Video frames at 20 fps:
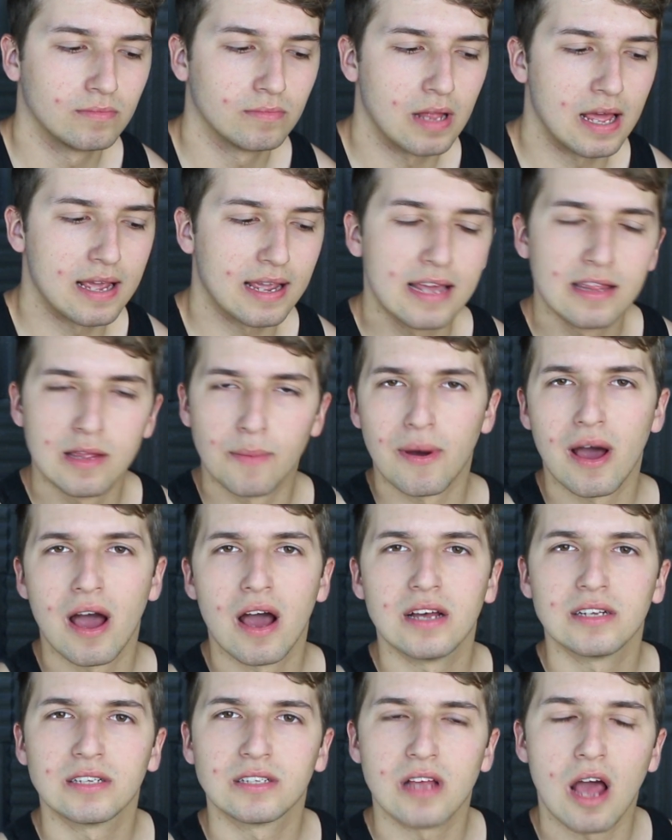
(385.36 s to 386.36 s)
like, in the
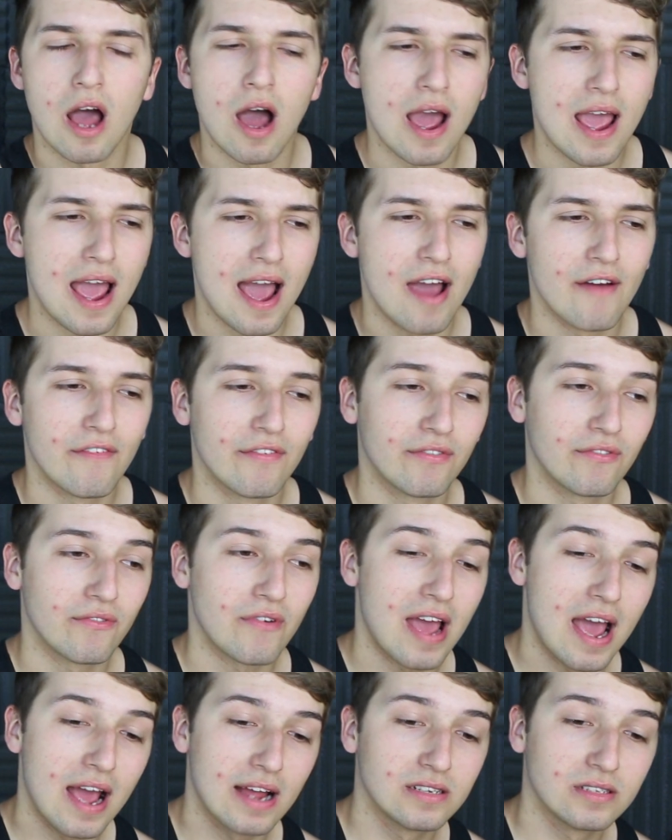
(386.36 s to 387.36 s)
past, I have
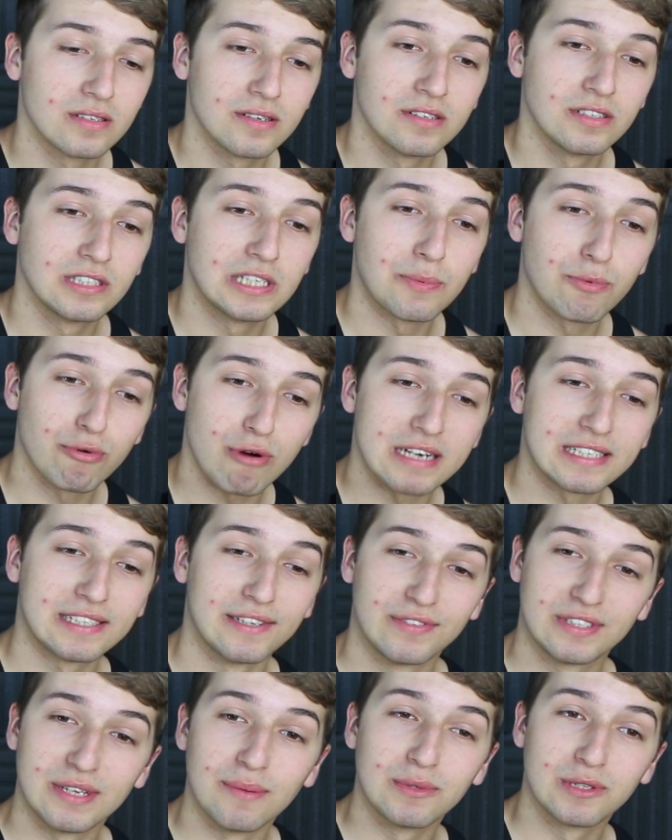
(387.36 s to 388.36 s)
had
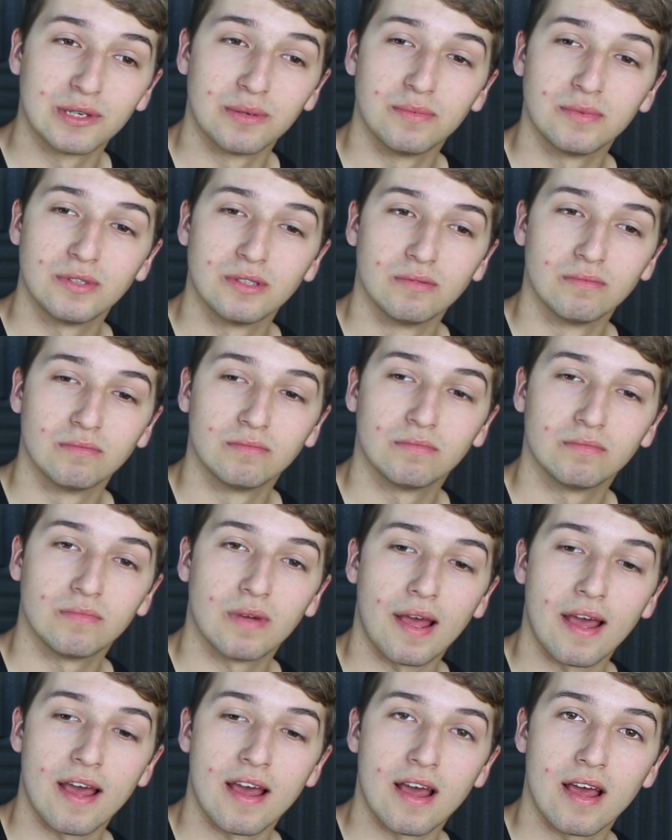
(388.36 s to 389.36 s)
depressive symptoms.
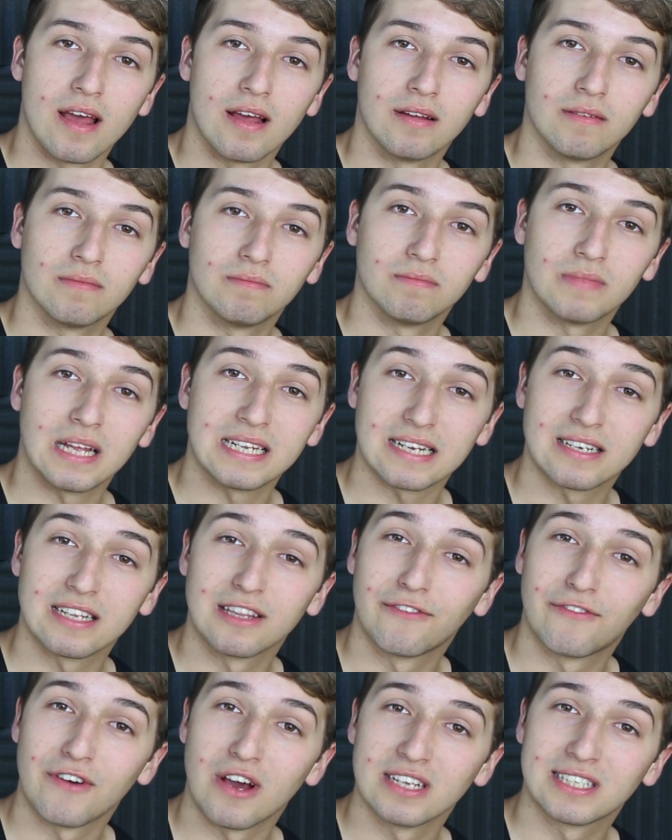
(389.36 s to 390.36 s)
That's actually
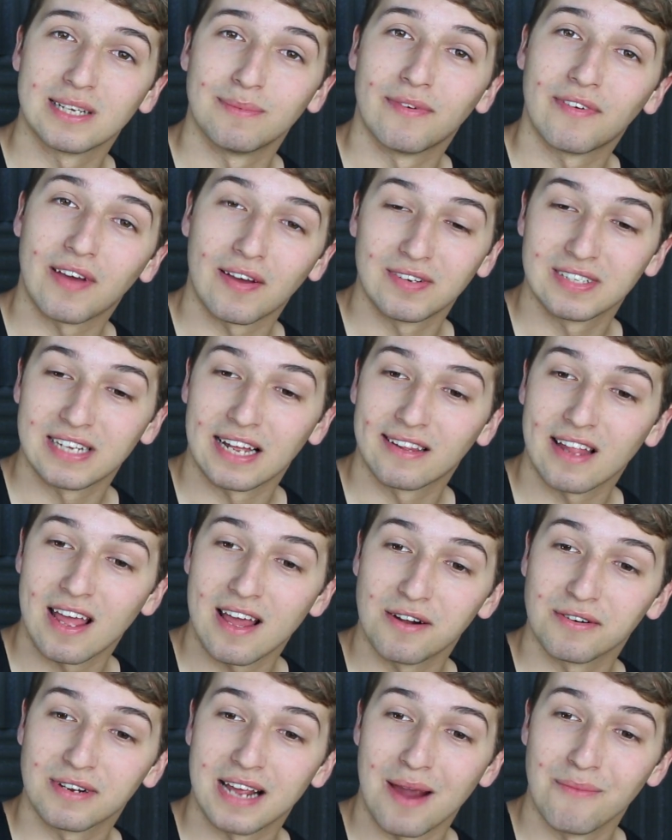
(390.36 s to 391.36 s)
the first time I've ever said
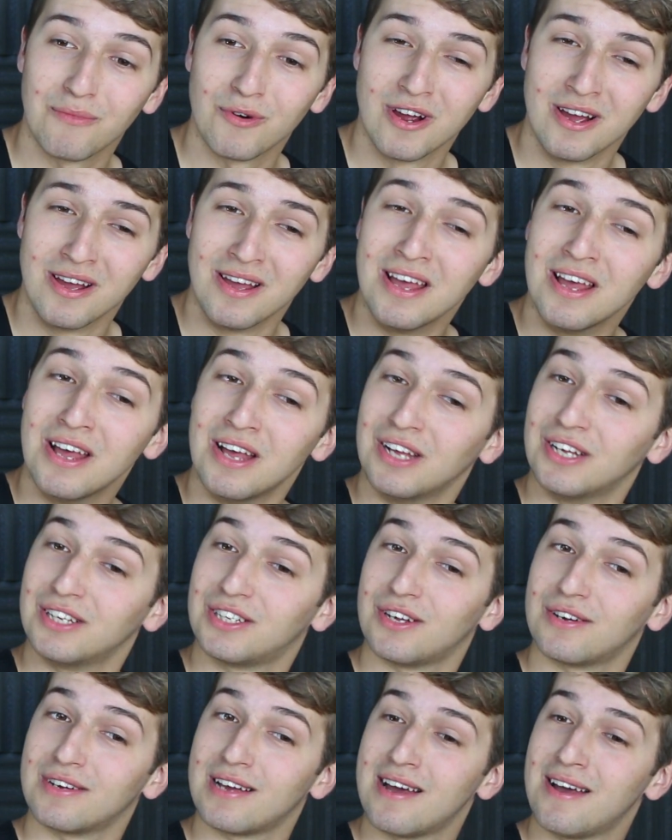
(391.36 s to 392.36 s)
that on camera.
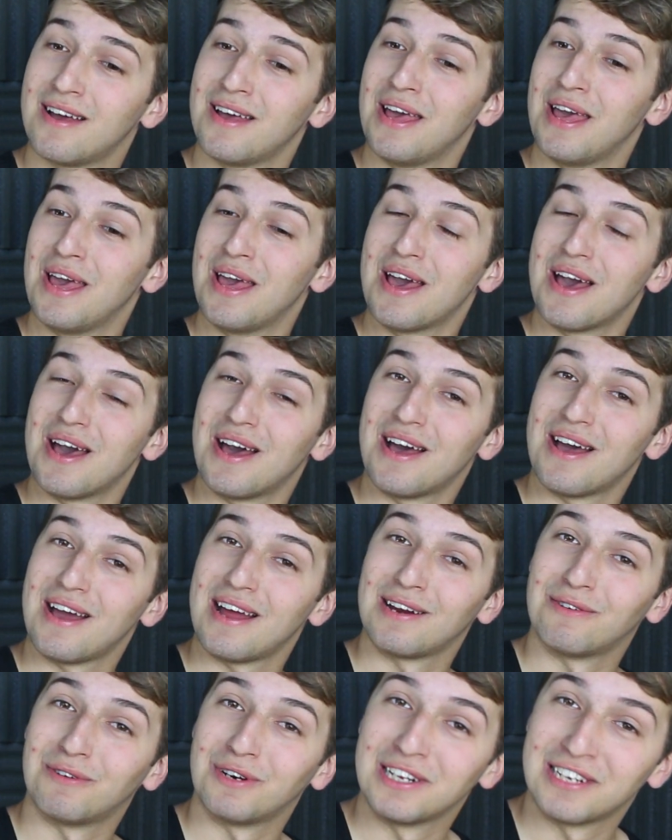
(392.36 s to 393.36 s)
So yeah,
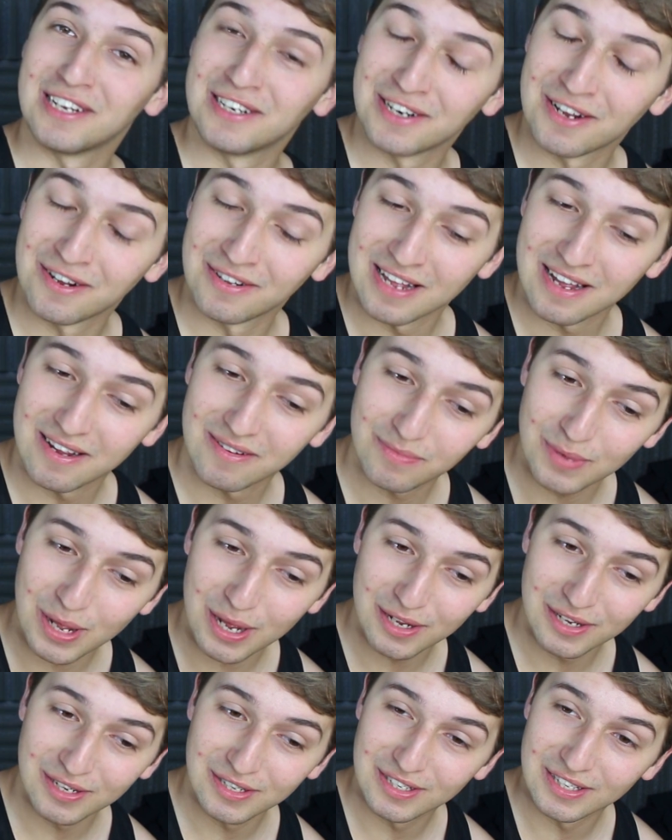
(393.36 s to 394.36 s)
anyone who didn't know that,
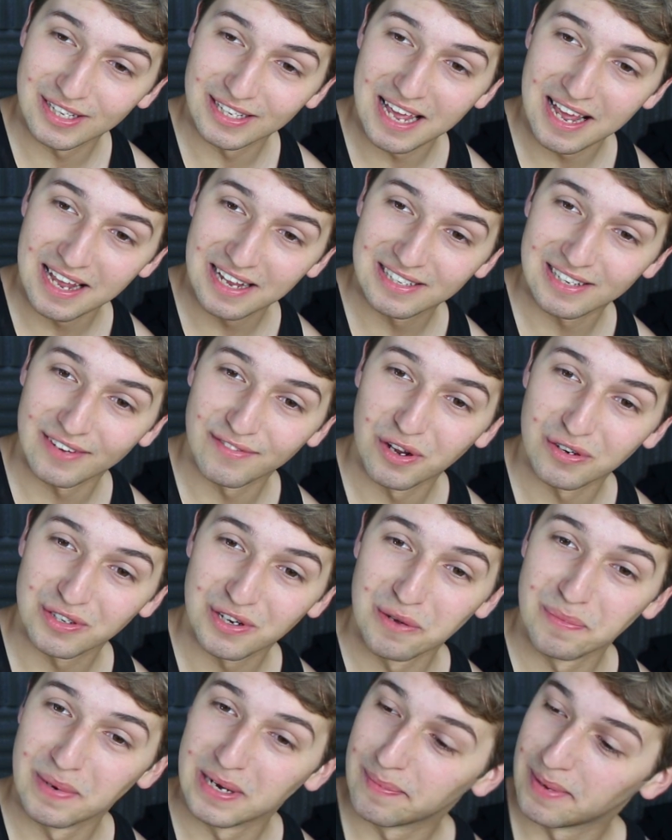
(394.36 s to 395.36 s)
that is the case. I've not
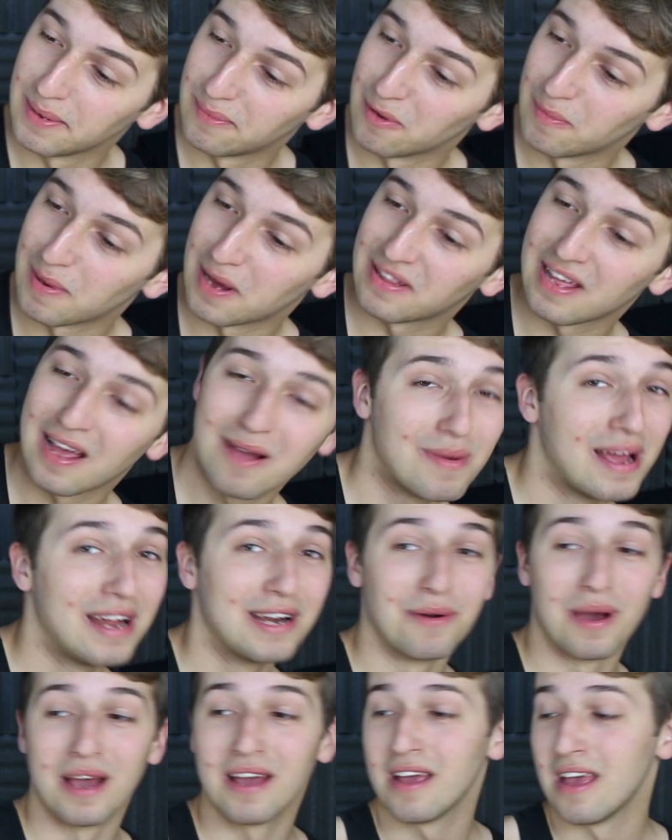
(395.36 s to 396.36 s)
told many people about that. But
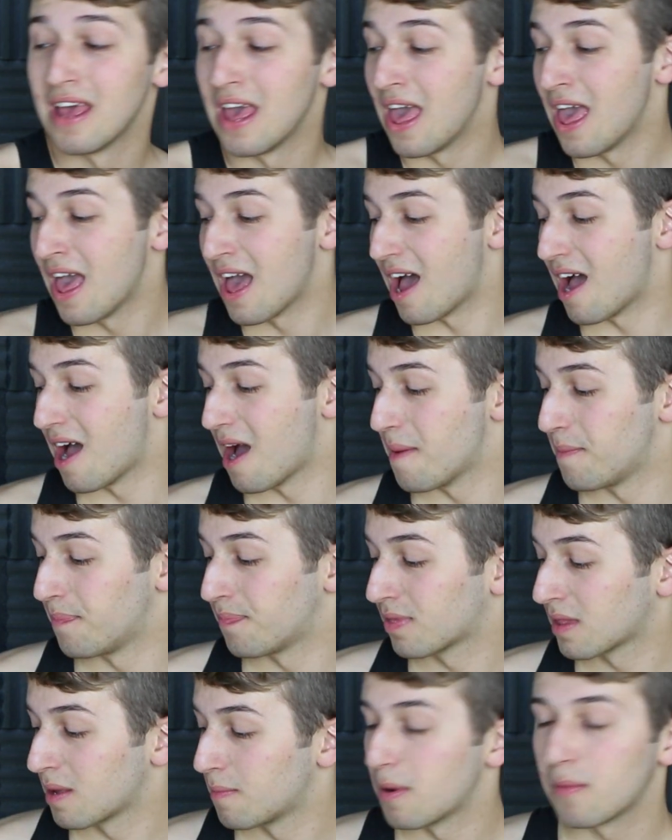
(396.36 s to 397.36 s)
anyway,
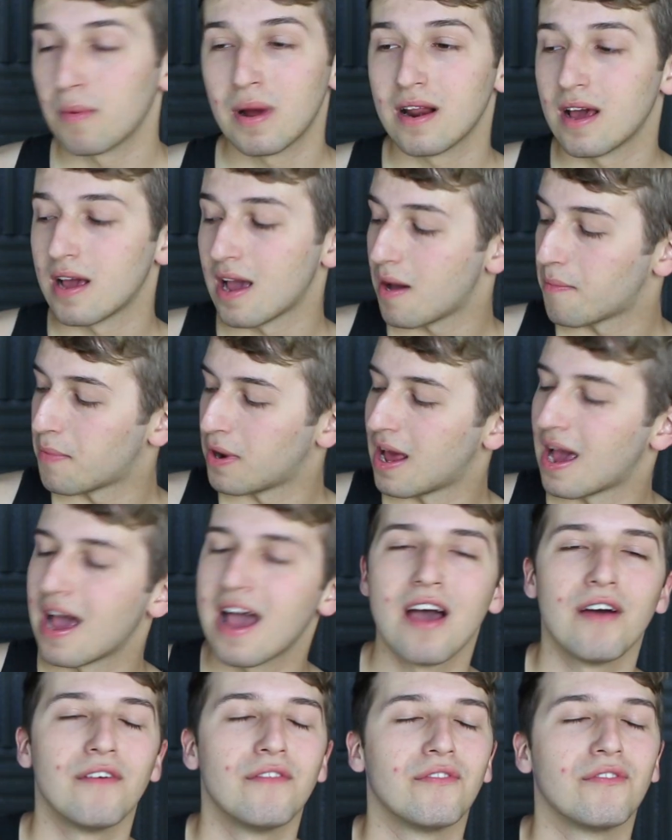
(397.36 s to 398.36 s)
but when I
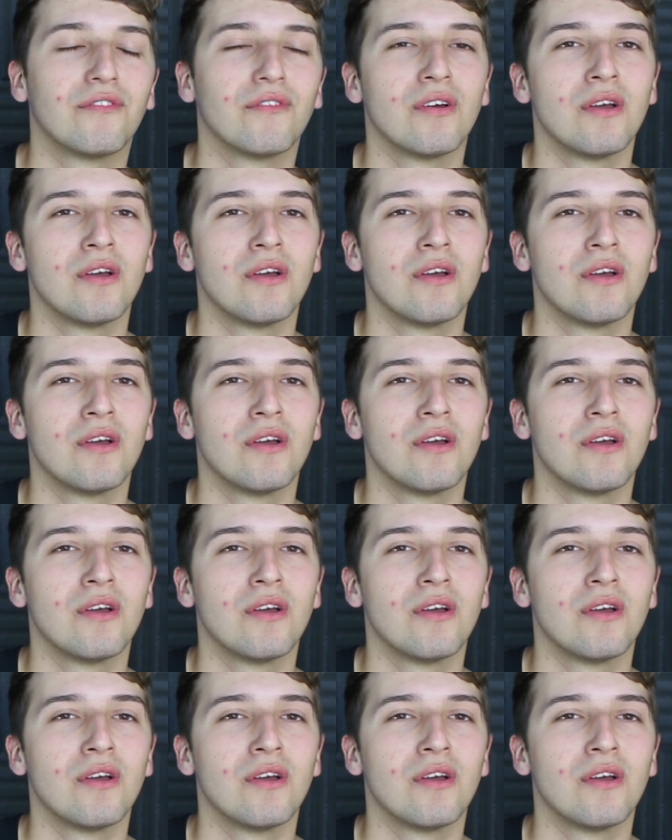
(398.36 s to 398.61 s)
have,